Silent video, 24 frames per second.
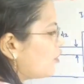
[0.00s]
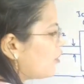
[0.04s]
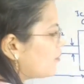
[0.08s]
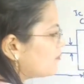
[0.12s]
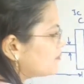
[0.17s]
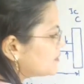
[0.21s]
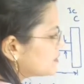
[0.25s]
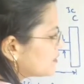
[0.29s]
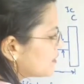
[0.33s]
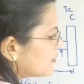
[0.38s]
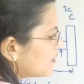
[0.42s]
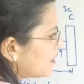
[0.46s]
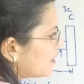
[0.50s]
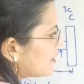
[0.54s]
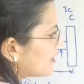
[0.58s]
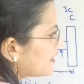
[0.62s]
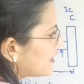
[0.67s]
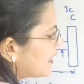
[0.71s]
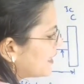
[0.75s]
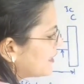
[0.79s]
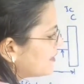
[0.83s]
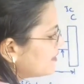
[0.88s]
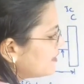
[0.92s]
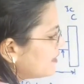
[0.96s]
observe
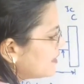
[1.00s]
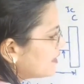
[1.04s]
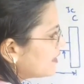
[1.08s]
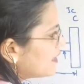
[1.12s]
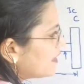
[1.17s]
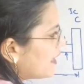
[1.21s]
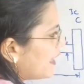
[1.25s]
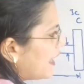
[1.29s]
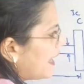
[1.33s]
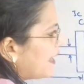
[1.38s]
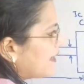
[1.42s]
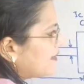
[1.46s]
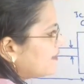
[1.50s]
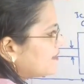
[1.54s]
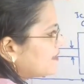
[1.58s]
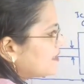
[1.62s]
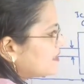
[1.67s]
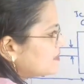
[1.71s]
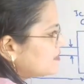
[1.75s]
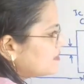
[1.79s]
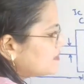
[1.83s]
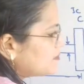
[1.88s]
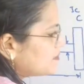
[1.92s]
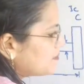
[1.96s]
again at
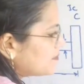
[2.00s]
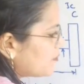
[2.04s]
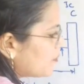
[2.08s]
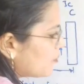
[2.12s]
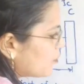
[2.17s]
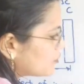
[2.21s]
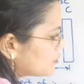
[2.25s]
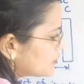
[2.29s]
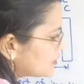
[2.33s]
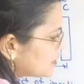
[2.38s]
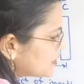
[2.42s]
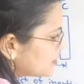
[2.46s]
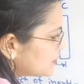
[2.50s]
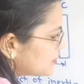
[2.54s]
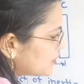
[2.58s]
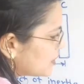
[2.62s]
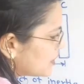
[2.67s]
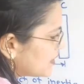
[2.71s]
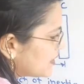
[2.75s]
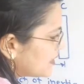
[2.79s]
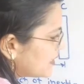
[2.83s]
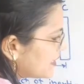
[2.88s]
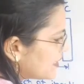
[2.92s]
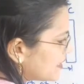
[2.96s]
this
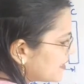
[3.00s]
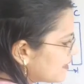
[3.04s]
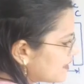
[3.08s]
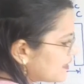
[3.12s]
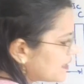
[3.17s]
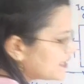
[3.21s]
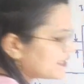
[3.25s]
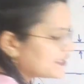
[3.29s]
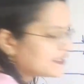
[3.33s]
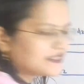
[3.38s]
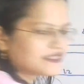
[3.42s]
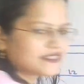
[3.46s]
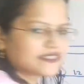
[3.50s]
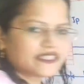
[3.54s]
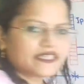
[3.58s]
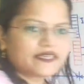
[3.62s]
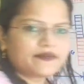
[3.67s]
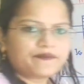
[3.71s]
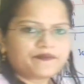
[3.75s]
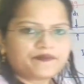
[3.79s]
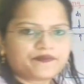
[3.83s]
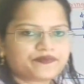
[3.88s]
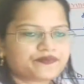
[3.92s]
position, here is the